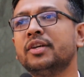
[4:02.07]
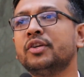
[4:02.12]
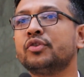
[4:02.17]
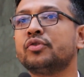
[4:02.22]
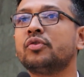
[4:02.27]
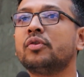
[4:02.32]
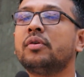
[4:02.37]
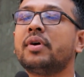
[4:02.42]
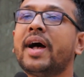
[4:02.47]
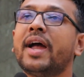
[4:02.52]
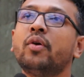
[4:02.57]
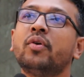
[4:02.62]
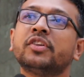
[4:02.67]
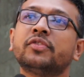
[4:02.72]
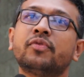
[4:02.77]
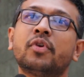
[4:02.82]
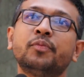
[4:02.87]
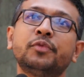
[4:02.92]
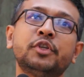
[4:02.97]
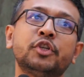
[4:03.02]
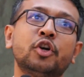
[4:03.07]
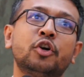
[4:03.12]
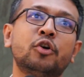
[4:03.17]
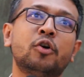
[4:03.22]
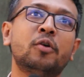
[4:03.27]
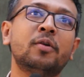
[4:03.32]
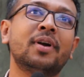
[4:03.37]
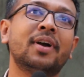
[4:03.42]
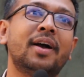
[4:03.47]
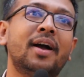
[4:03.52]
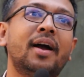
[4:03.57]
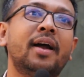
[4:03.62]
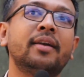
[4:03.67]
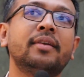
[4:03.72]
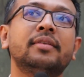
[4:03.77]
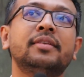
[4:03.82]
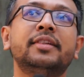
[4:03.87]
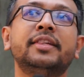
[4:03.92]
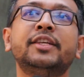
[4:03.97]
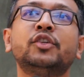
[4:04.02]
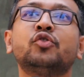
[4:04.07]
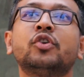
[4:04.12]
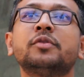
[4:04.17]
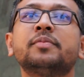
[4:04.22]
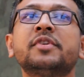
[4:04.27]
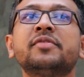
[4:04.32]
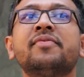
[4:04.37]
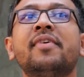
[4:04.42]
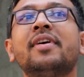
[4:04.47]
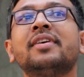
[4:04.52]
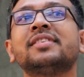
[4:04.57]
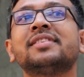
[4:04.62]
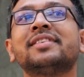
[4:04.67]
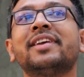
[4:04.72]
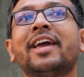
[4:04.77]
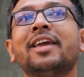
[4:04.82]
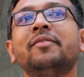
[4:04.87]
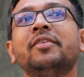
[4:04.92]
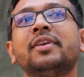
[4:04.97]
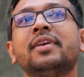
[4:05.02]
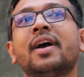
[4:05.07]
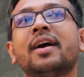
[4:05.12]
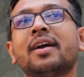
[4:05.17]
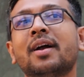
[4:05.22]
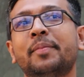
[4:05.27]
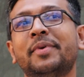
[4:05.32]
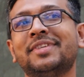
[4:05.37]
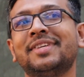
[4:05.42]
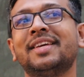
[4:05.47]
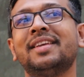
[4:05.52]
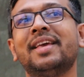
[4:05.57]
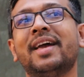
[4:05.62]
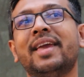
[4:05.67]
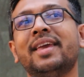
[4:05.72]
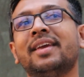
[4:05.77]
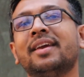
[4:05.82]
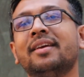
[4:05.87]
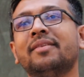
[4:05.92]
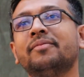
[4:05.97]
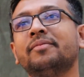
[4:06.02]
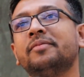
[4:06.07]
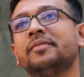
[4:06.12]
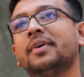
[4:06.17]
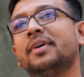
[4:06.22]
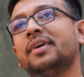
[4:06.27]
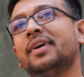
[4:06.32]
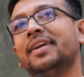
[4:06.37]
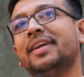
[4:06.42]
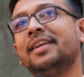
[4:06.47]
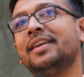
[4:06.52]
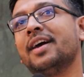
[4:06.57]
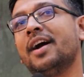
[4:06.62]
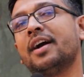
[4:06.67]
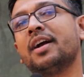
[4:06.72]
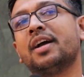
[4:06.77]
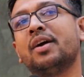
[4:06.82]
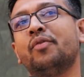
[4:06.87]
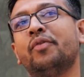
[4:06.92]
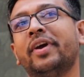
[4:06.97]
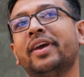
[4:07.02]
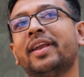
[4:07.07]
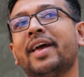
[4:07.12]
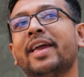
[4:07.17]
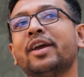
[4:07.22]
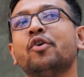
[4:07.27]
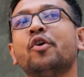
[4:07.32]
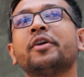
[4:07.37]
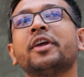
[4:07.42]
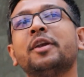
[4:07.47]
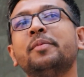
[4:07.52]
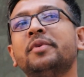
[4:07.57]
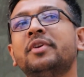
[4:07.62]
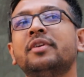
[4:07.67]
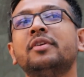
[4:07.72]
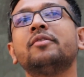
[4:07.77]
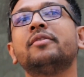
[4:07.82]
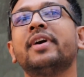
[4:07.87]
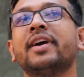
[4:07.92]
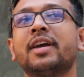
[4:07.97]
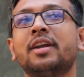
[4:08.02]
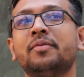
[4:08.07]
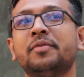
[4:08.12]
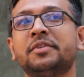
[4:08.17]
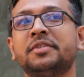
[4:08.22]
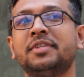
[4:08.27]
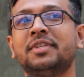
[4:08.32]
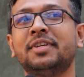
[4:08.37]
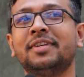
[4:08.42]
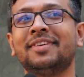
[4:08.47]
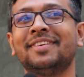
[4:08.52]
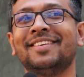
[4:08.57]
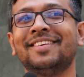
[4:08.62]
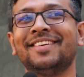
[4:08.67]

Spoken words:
So I was from Chittagong, and this was my first time in Dhaka. Basically, I came in Dhaka when I got admitted into Dhaka University.